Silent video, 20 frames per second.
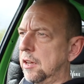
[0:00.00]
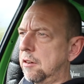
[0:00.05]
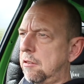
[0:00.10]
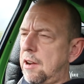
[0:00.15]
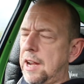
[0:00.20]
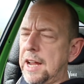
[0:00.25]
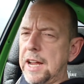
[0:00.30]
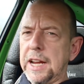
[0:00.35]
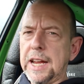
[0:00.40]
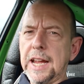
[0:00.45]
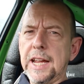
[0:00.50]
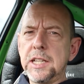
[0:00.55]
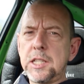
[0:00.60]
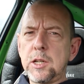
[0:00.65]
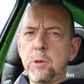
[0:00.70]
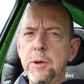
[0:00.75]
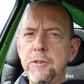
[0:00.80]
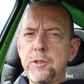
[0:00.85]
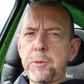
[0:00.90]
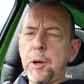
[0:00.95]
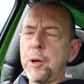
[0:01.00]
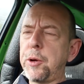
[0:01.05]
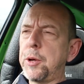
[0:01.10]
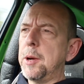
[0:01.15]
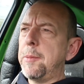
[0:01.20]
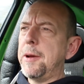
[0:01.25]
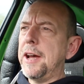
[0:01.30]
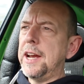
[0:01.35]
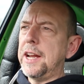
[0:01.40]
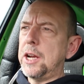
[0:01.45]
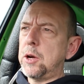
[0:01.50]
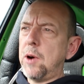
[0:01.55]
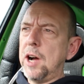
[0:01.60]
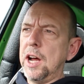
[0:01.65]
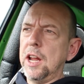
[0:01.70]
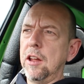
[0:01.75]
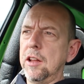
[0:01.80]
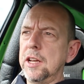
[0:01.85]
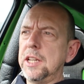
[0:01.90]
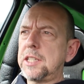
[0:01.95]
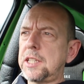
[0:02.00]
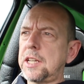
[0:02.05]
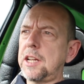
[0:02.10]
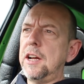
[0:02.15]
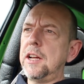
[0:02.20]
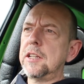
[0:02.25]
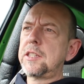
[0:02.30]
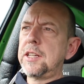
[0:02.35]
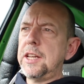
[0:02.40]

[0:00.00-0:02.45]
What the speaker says: Right, okay, so we've spoken about it quite a lot, this car,